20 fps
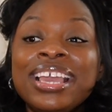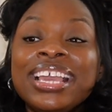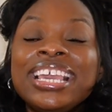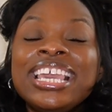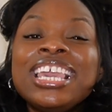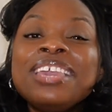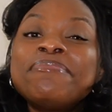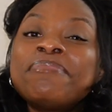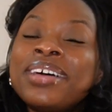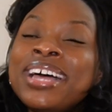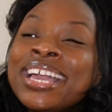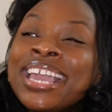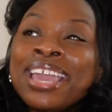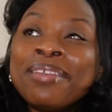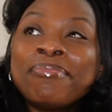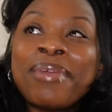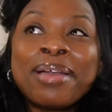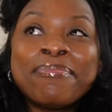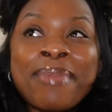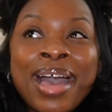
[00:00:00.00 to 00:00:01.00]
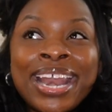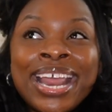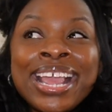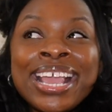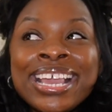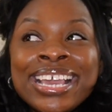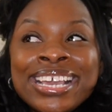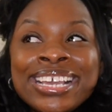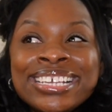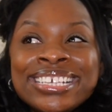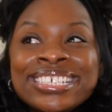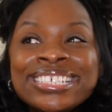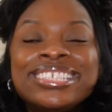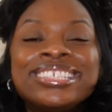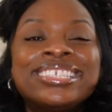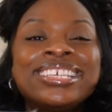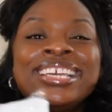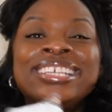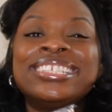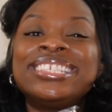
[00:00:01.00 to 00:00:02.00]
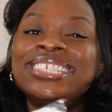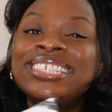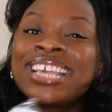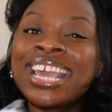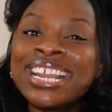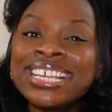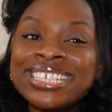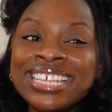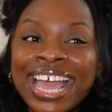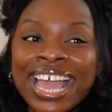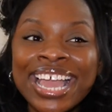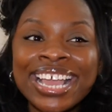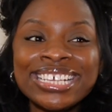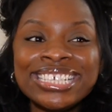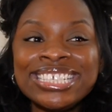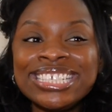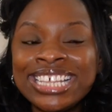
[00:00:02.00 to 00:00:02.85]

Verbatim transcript: keep again my mind at ease and sanitize